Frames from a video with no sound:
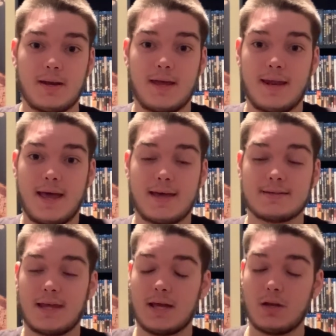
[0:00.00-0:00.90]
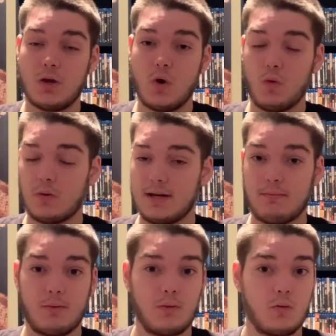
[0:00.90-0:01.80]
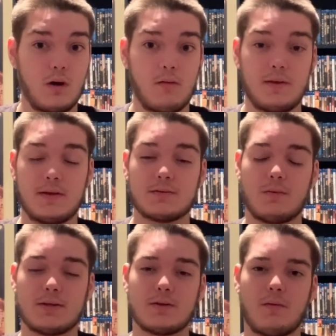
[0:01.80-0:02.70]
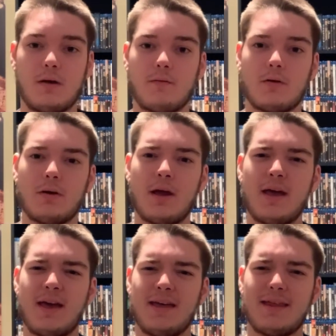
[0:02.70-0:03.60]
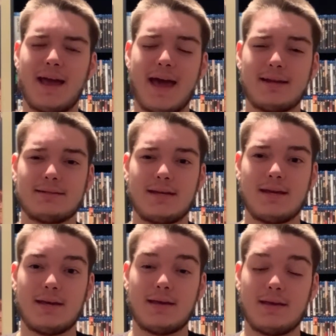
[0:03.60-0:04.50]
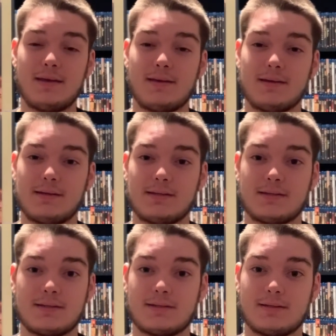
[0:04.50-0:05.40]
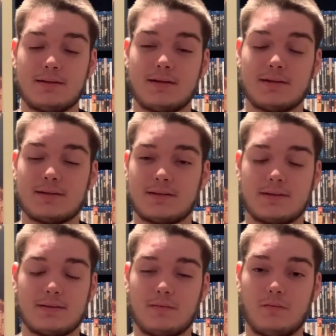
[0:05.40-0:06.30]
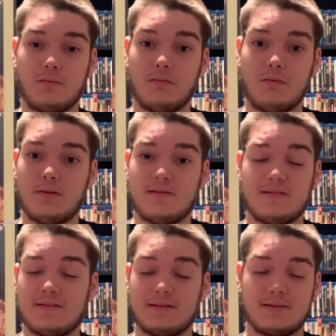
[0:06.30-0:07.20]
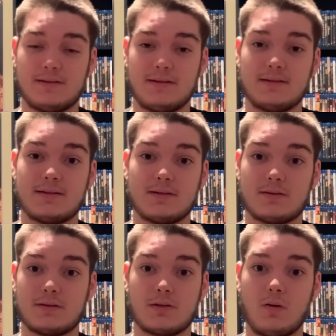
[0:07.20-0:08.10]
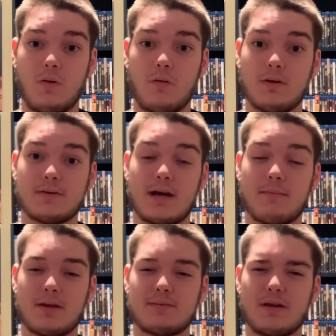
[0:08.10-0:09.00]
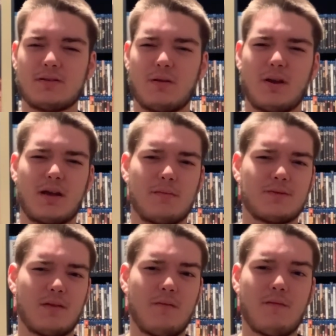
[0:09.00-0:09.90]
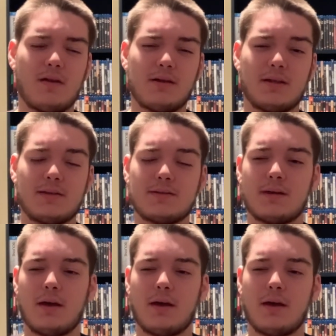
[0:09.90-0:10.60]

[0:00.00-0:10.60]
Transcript: it has, like, no redeemable qualities whatsoever. The acting is just, it's just so over the top, especially when it comes from the villains.